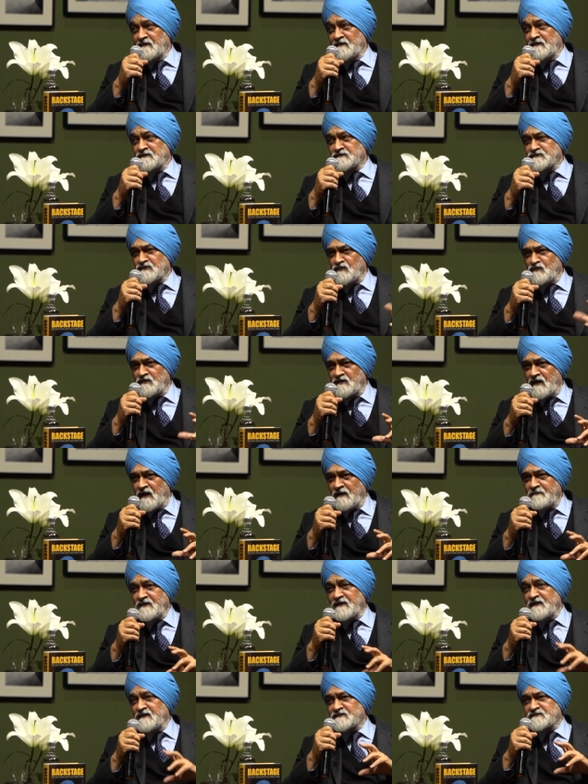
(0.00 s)
So, I
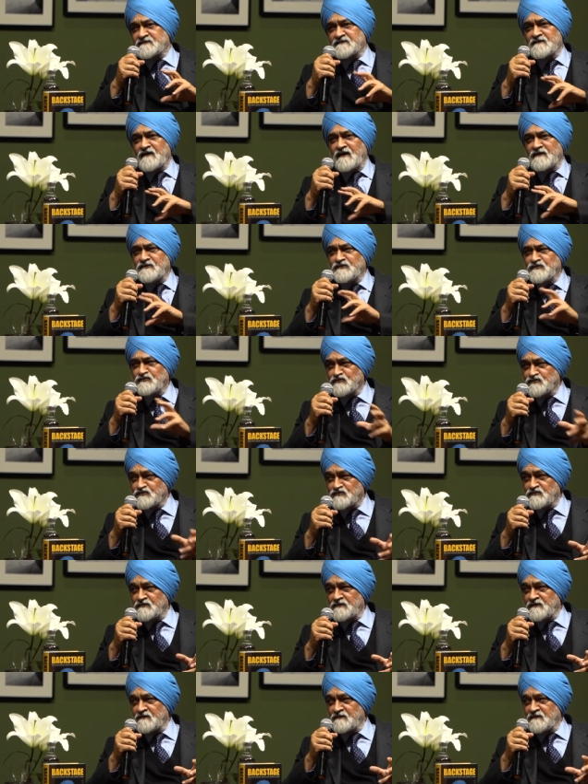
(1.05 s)
mean, it's an
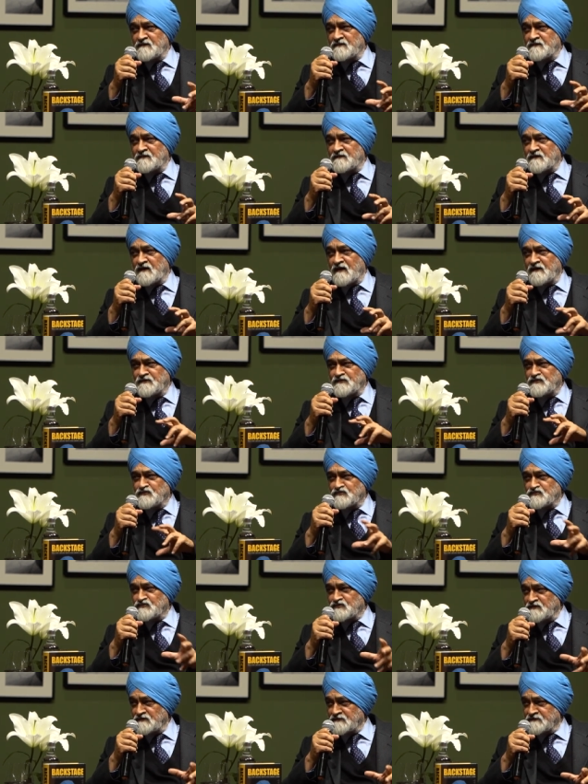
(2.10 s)

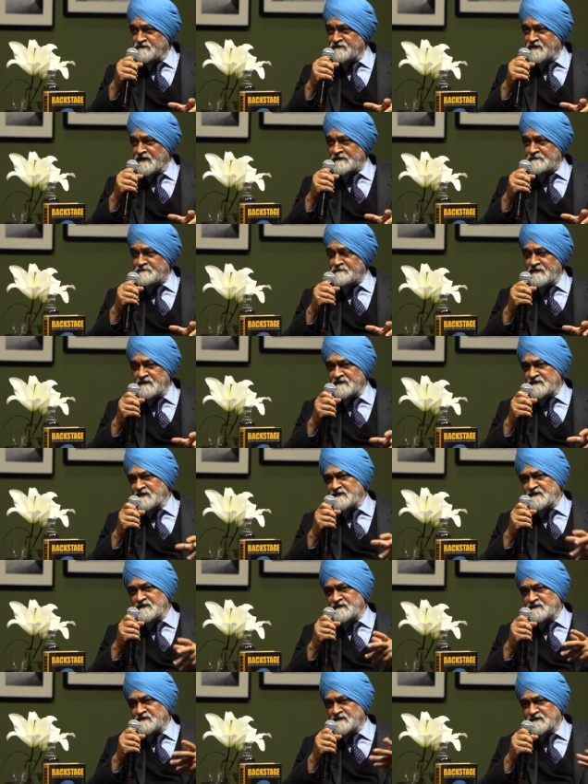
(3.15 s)
unusual development, and
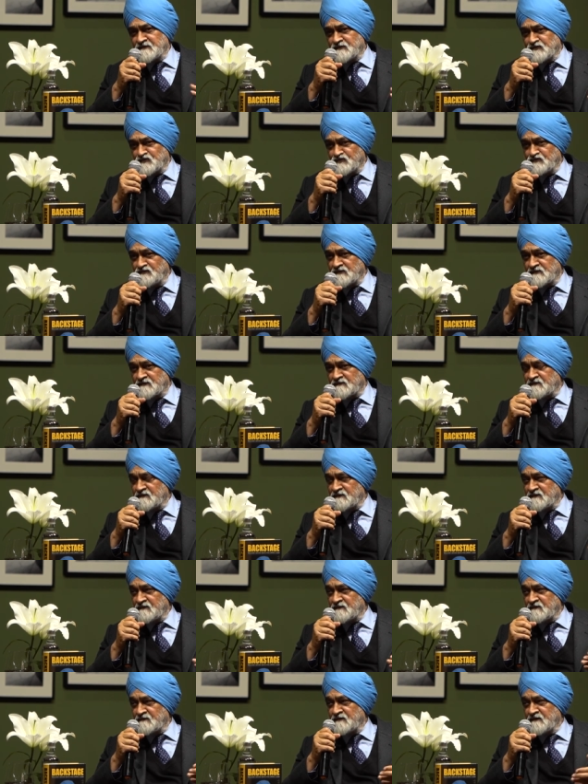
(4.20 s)
he didn't do it
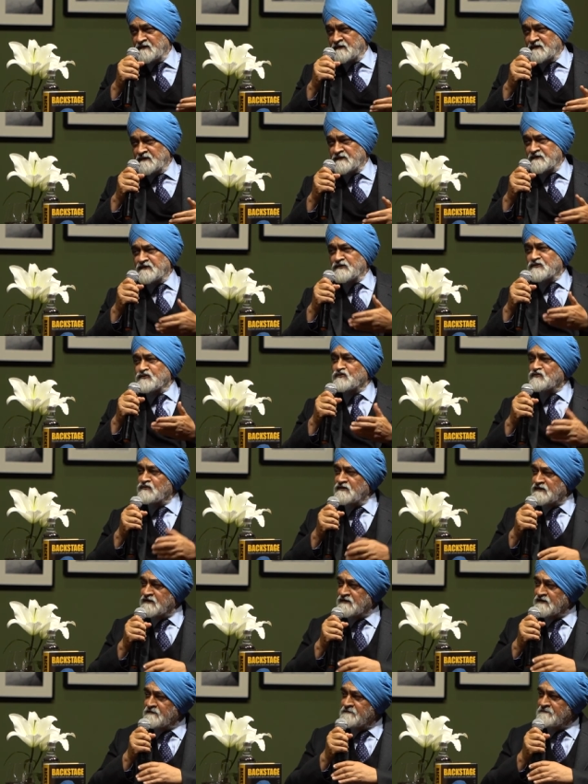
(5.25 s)

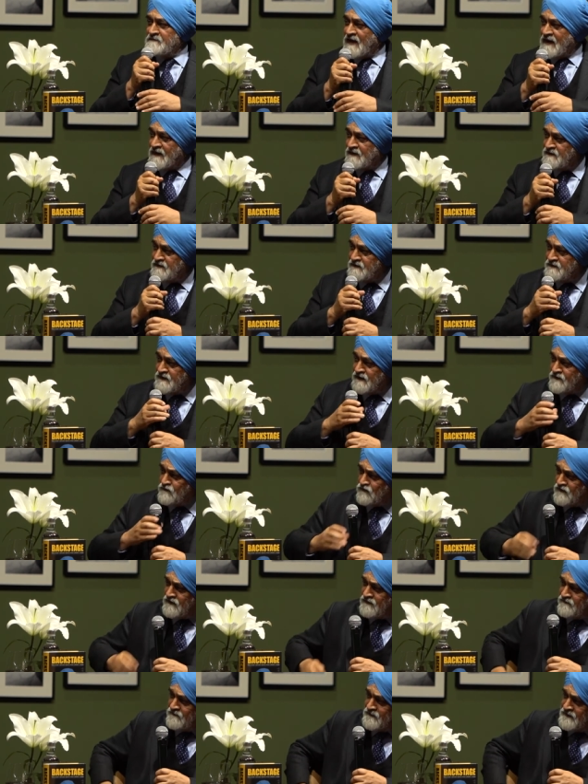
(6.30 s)
in a manner that
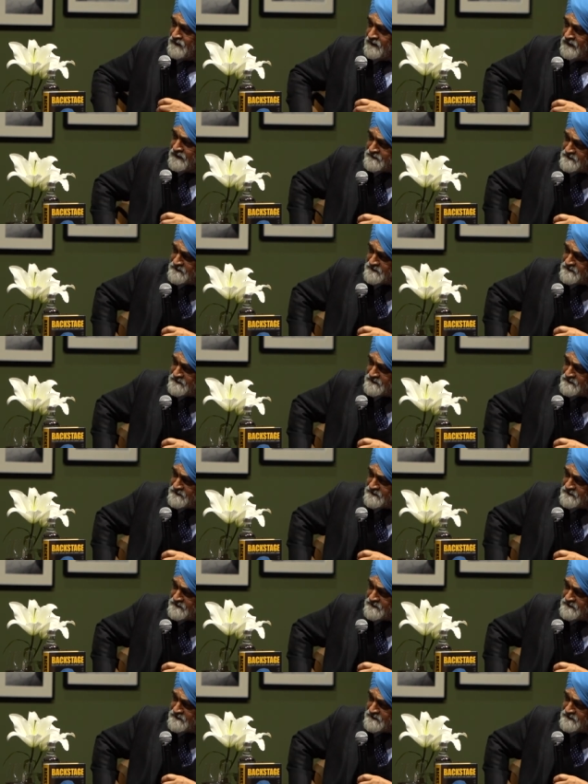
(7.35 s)
would have been, let's